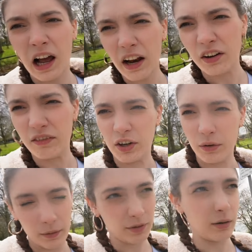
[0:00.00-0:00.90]
I don't even know
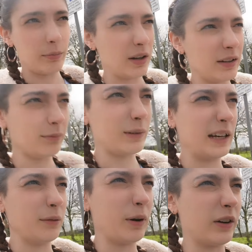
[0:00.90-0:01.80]
where we are, but
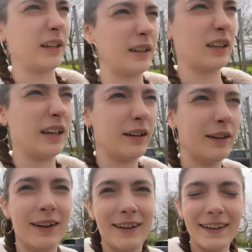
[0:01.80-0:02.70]
in a parking thing.
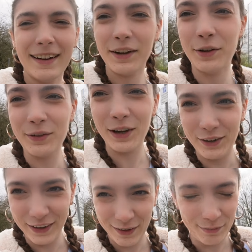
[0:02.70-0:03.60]
We
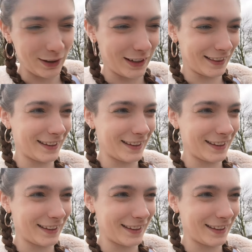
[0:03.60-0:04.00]
were in a parking